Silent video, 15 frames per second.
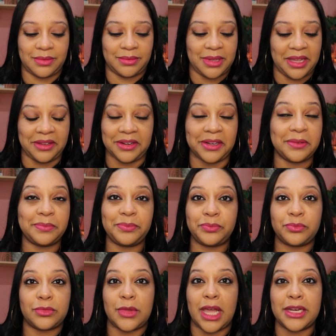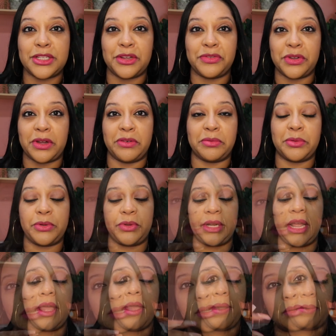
I don't know. I just don't feel comfortable doing it.